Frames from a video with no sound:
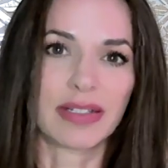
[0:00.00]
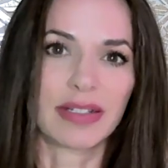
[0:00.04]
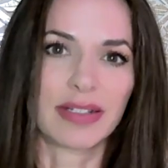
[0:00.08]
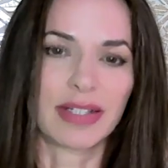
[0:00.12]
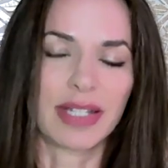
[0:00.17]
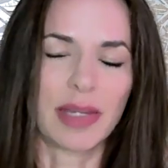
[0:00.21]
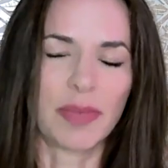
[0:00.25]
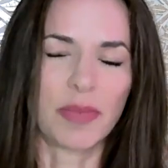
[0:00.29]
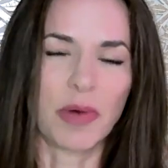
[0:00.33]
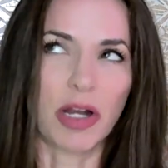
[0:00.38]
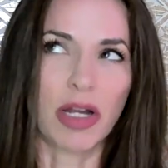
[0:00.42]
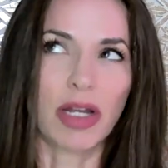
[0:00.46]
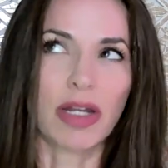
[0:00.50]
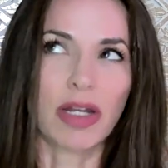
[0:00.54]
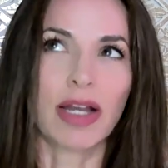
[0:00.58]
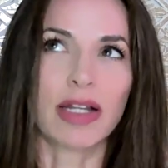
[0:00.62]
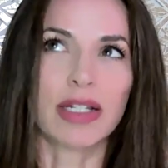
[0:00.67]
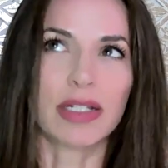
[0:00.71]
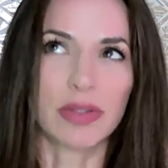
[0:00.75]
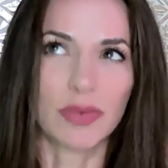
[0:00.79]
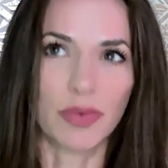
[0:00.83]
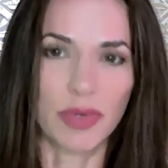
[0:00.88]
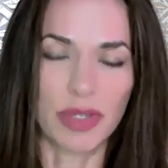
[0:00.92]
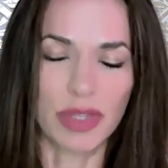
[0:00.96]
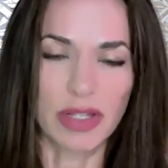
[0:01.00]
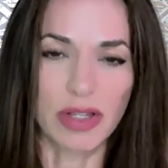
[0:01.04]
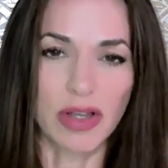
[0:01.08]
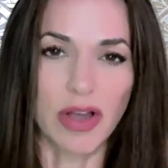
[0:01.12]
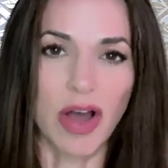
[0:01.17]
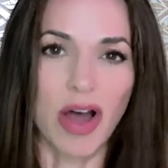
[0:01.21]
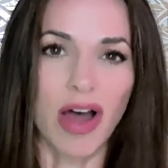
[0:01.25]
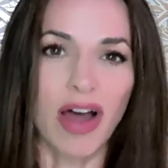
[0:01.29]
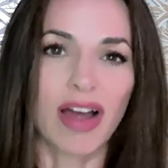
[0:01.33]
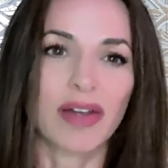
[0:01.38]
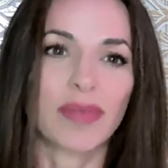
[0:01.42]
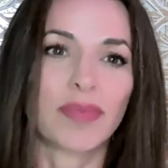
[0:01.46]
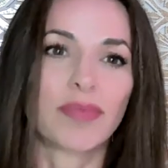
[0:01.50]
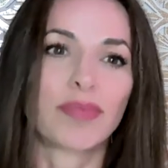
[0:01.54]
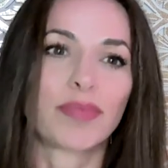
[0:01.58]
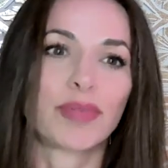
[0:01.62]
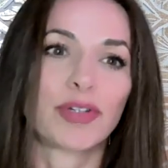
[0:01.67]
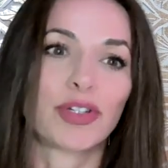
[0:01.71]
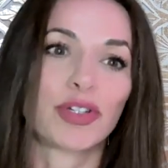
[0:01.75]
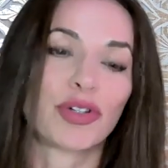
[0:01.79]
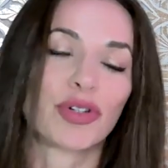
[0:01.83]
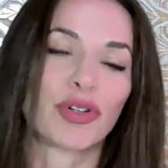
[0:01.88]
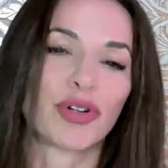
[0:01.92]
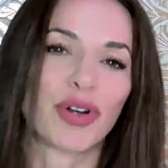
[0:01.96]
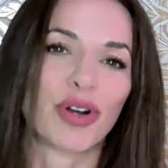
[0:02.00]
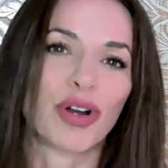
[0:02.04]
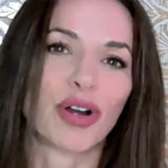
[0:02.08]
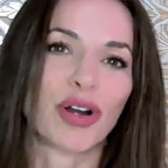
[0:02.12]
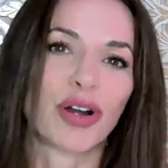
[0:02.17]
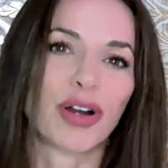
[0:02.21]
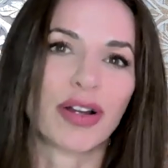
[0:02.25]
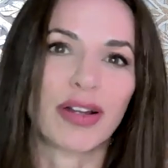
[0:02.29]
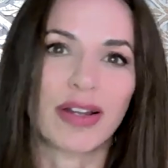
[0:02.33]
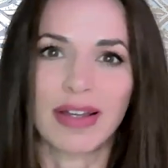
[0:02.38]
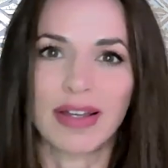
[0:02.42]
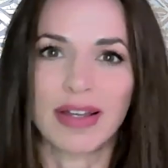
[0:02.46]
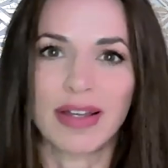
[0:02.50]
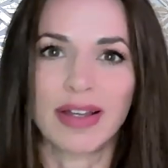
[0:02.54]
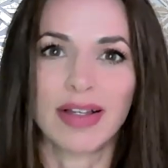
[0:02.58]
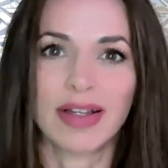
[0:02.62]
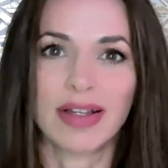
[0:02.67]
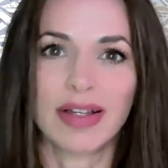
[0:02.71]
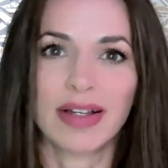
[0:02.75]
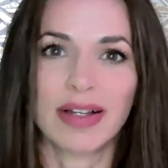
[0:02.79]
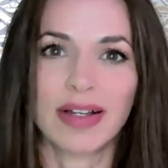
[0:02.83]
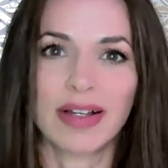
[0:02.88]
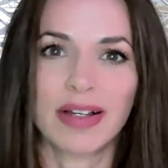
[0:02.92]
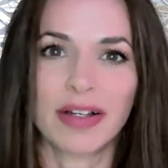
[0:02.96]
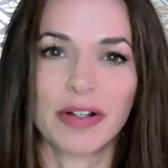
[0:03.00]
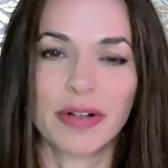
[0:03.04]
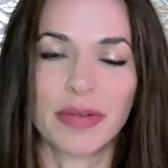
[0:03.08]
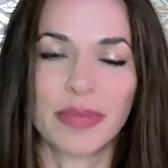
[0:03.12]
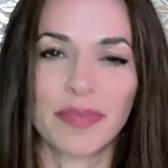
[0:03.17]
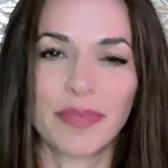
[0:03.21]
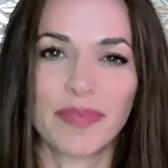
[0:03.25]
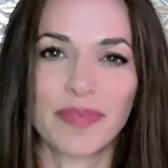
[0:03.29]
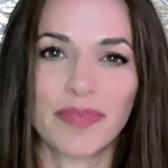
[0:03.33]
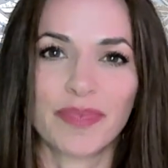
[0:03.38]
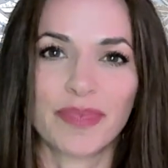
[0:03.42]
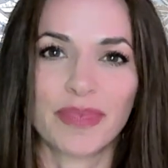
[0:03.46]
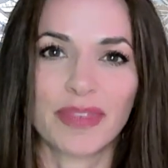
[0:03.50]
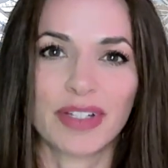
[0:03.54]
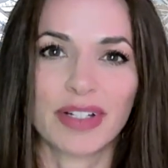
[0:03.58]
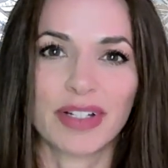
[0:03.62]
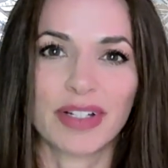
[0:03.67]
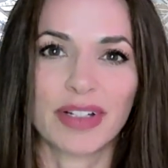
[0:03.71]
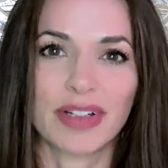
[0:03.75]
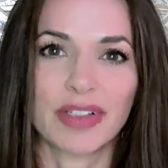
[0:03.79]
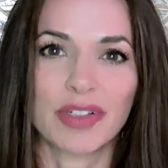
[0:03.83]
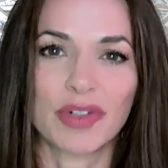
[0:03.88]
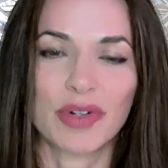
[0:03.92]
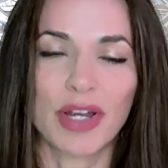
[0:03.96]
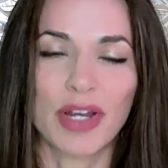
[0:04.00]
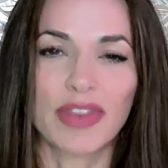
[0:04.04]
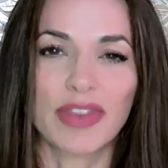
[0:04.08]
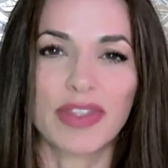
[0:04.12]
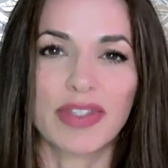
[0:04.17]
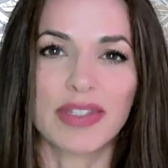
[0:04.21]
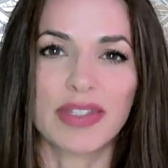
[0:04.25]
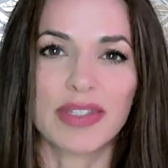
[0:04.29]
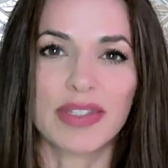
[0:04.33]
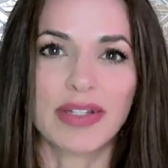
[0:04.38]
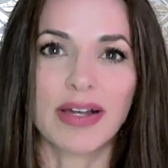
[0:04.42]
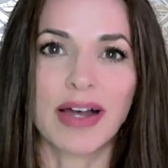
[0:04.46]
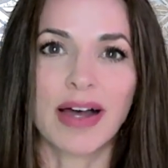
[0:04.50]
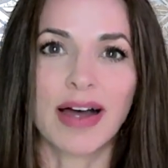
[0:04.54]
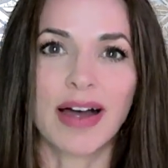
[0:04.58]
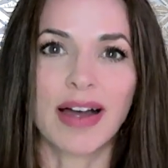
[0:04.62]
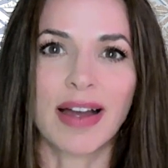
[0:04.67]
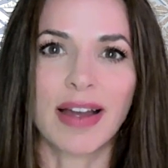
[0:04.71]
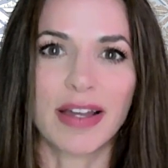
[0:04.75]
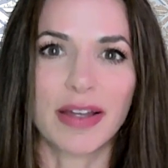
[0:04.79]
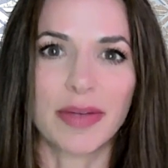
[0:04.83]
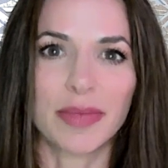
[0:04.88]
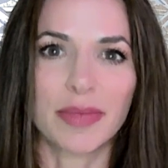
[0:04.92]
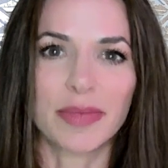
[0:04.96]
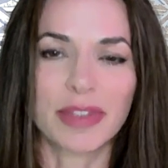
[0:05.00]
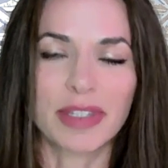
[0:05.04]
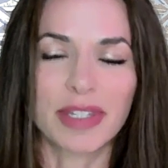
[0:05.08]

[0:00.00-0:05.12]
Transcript: keep our connection with God pure during this time.